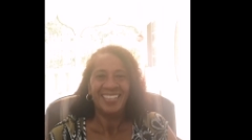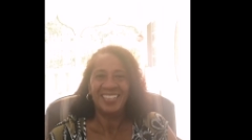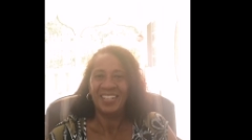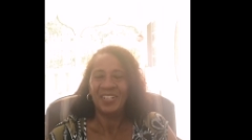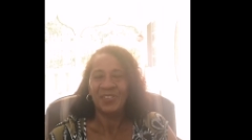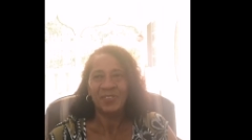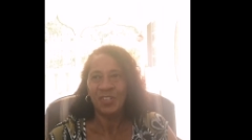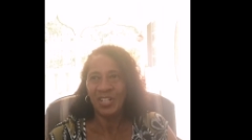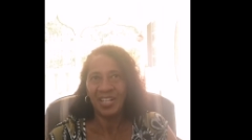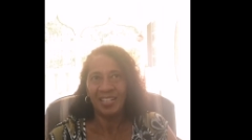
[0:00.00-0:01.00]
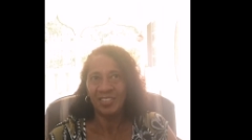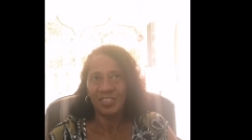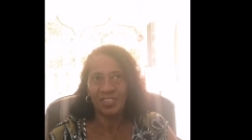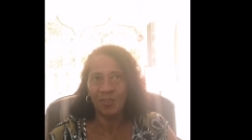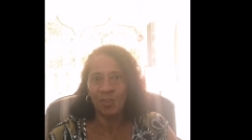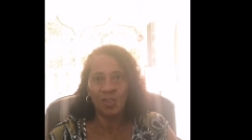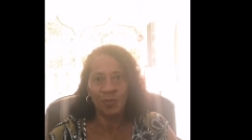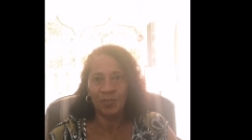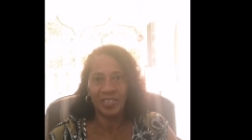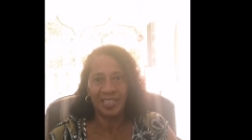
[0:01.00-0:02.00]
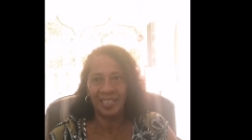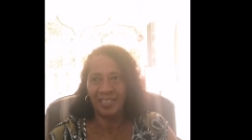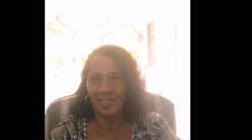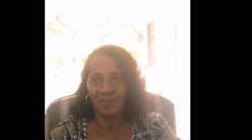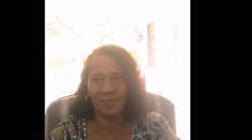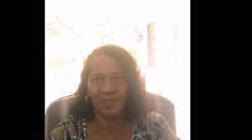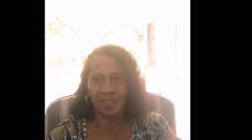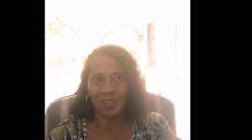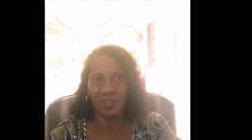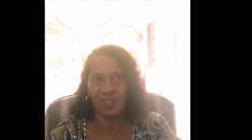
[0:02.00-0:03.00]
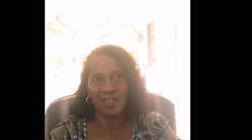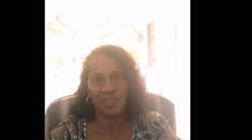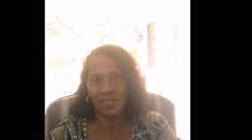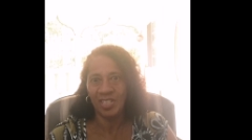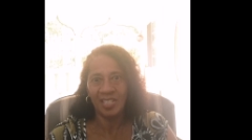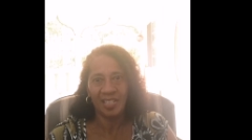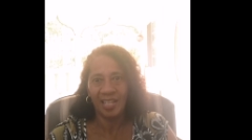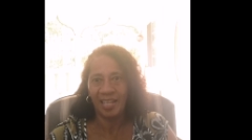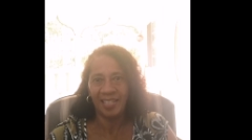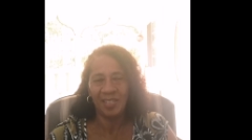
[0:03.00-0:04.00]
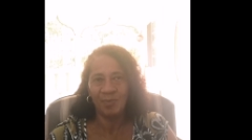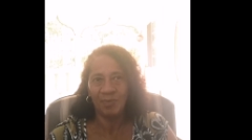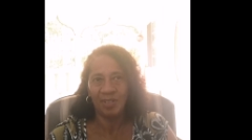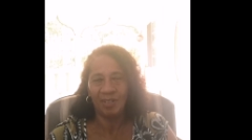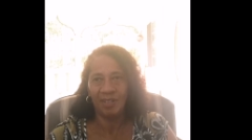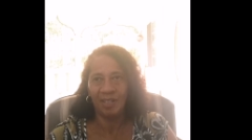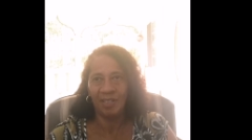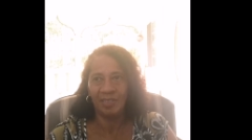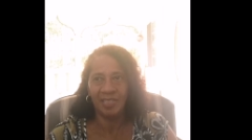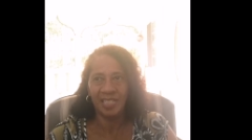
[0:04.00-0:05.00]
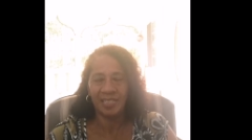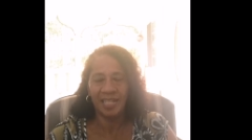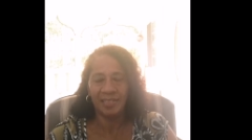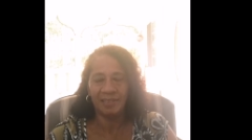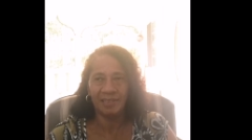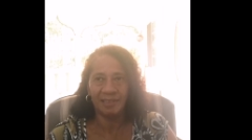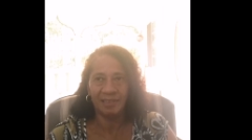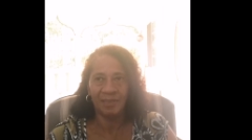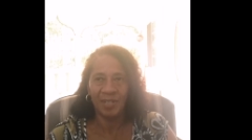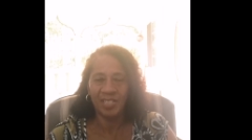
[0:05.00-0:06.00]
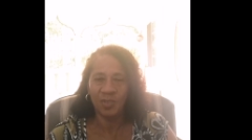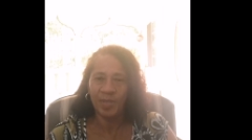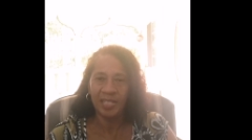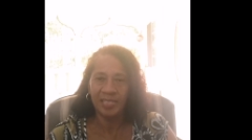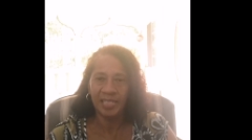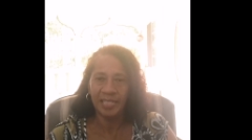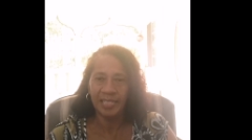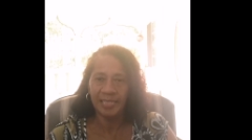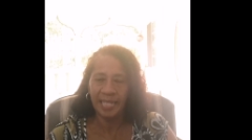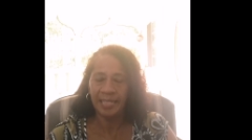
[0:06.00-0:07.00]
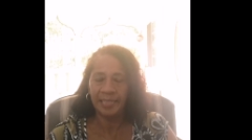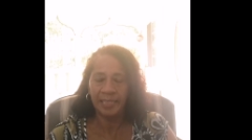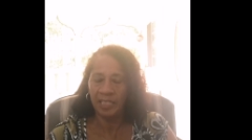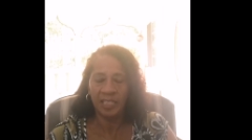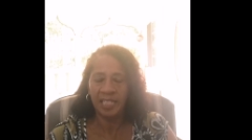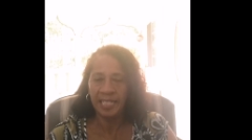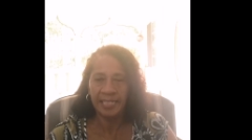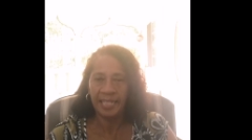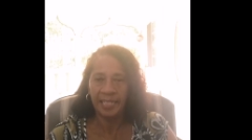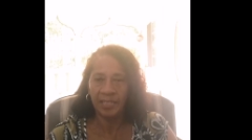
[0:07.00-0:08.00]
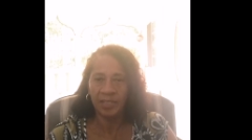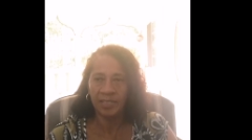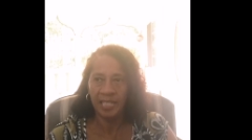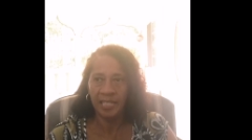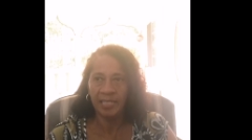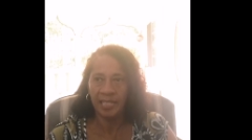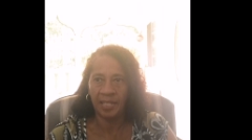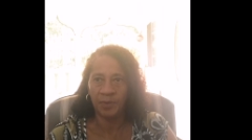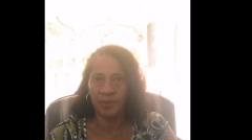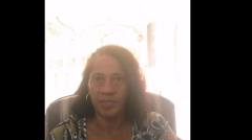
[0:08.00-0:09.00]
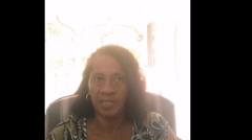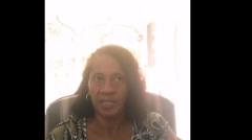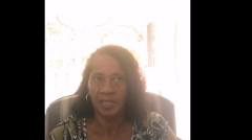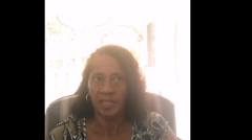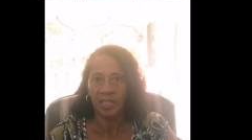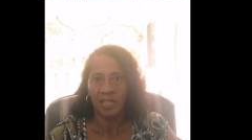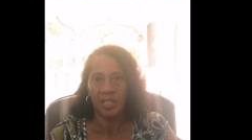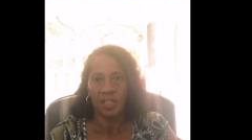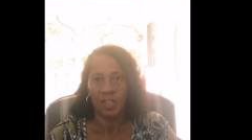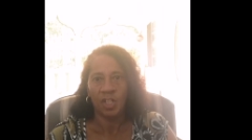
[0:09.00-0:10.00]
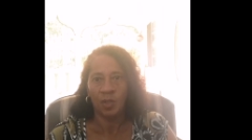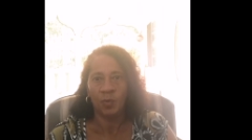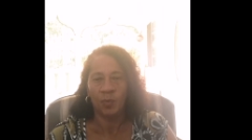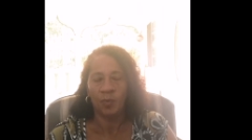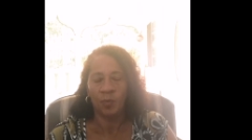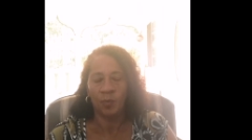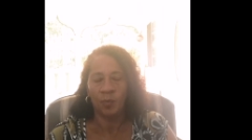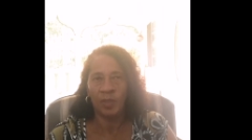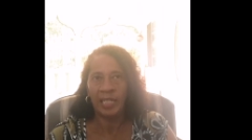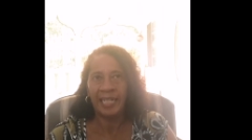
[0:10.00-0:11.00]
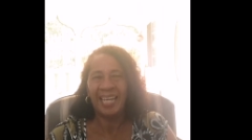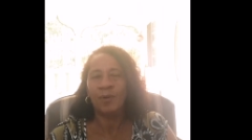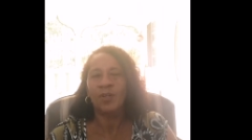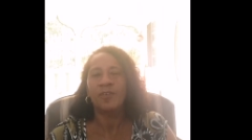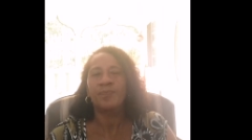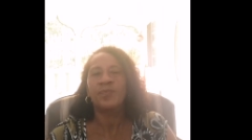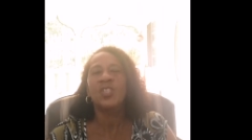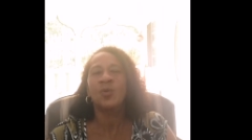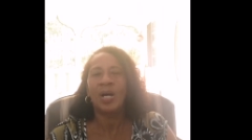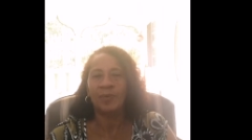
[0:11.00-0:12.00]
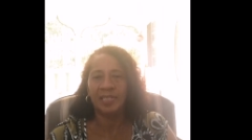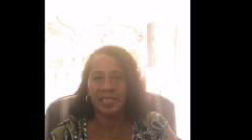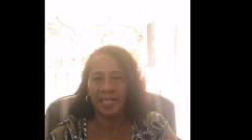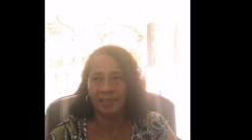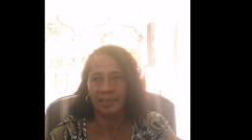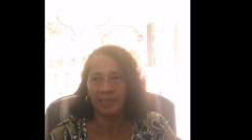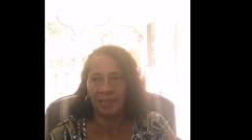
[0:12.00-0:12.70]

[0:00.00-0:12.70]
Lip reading: You know, lovely young girl. And she came, and he said, the manager basically said, you need to get the things out. You know, we'll allow 2 hours then.